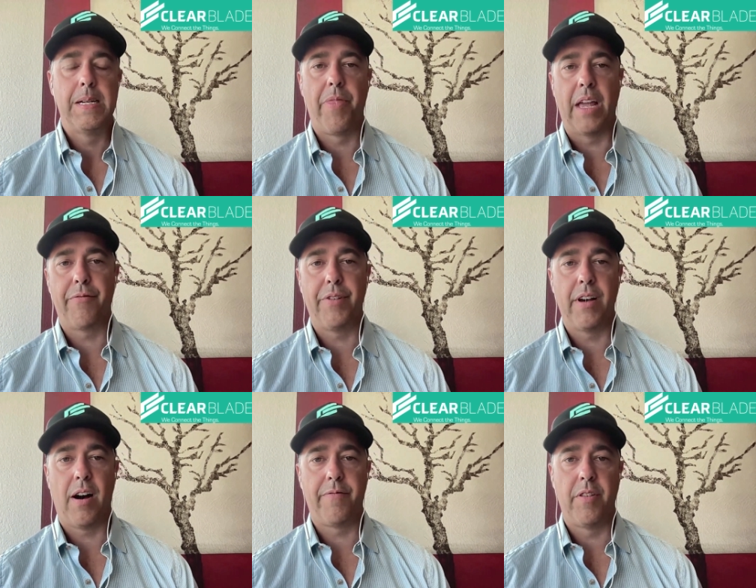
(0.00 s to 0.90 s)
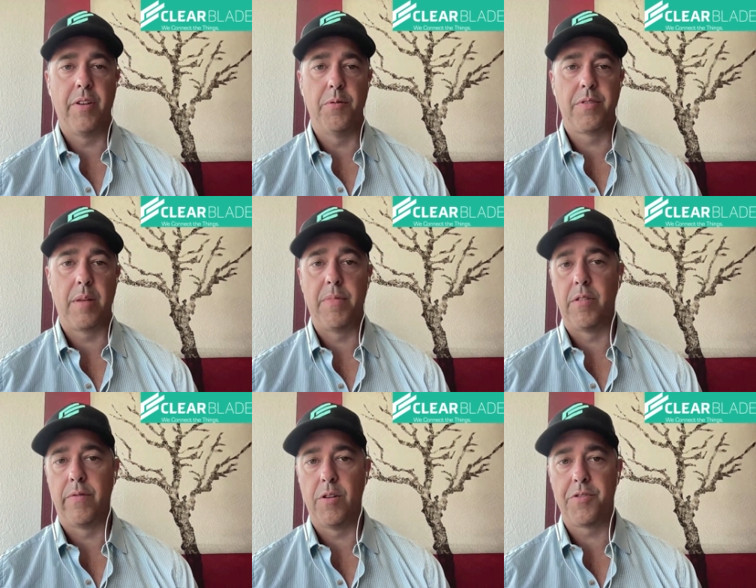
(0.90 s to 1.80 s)
Thankfully, often those can be
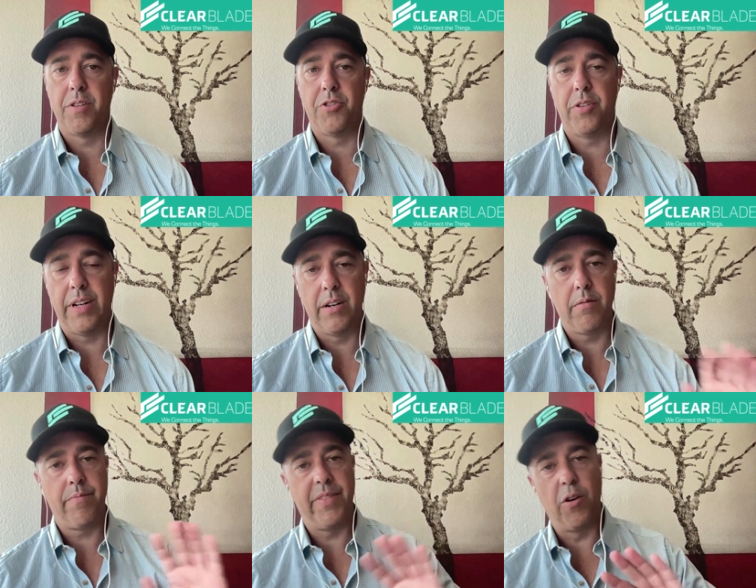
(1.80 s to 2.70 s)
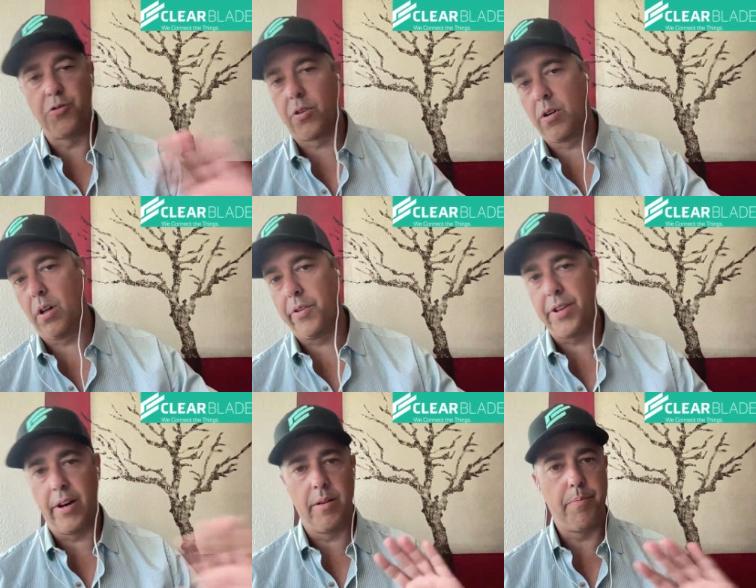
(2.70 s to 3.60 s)
reverse engineered. Those are all
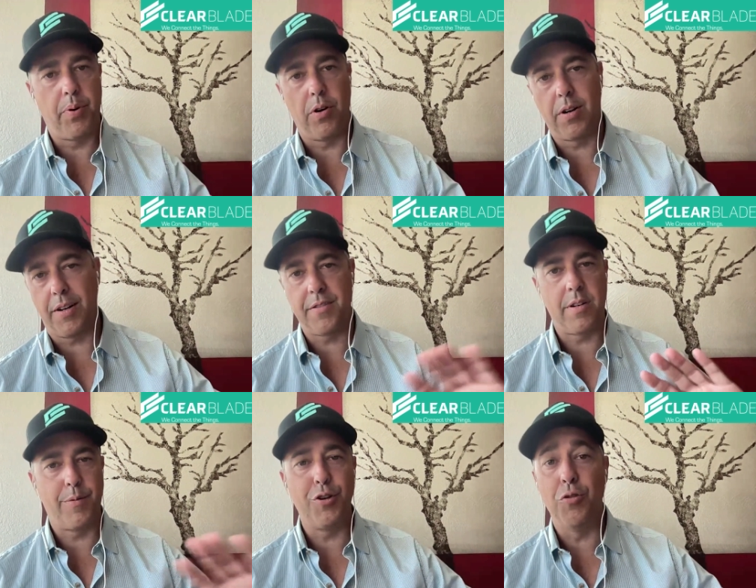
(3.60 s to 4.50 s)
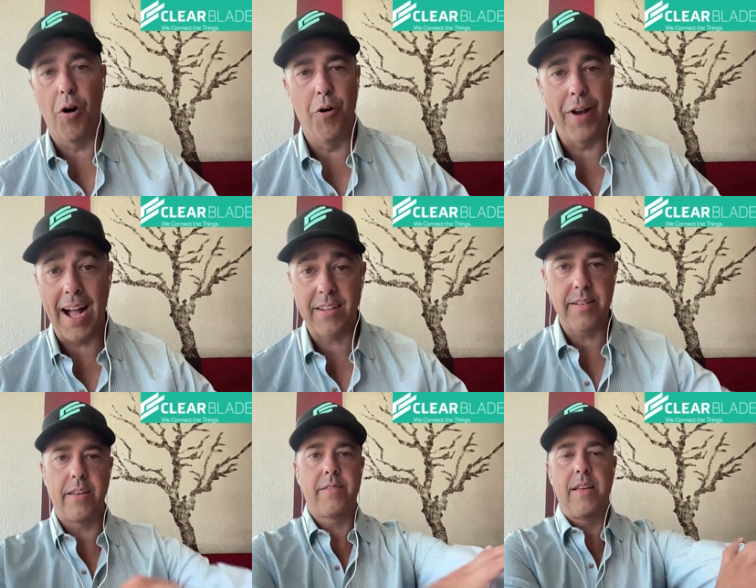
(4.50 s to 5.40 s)
done per customer who own
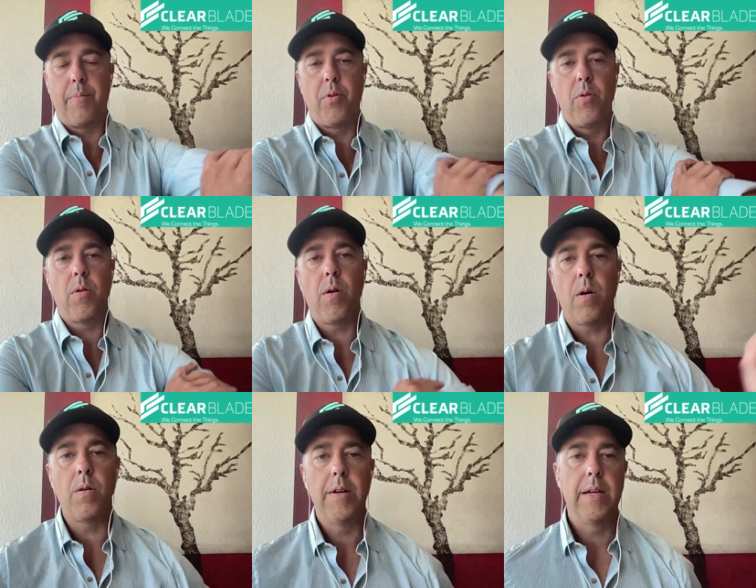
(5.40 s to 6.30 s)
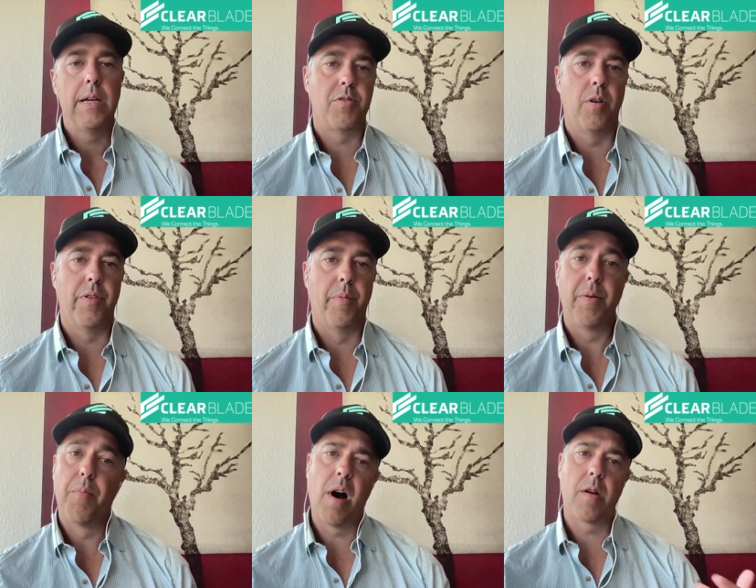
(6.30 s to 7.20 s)
access to that protocol. So the
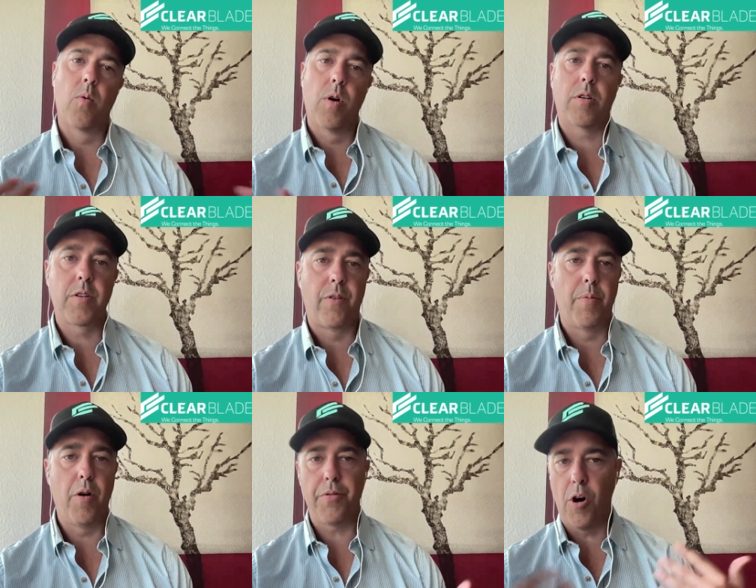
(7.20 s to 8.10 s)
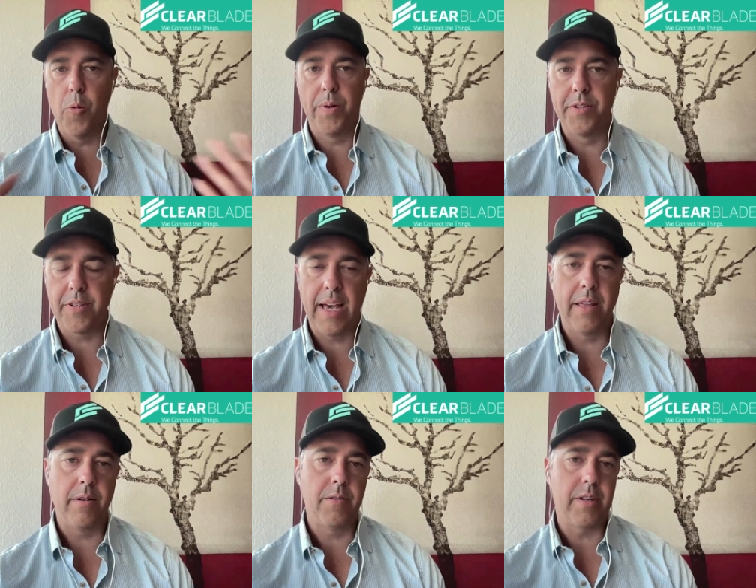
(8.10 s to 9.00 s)
model works for both open
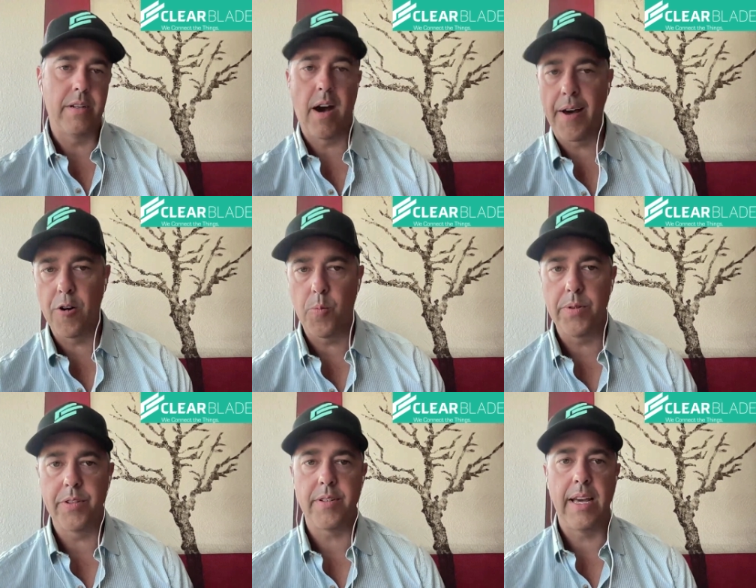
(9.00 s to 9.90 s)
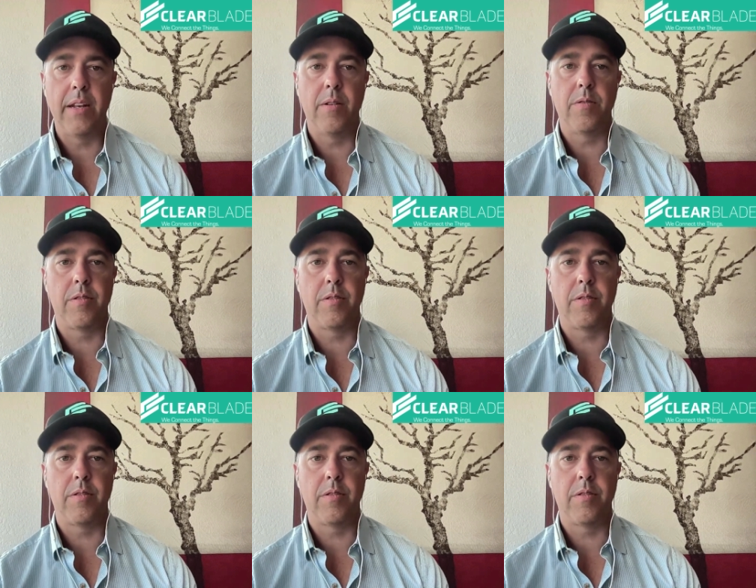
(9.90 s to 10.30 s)
standards and non-open standards.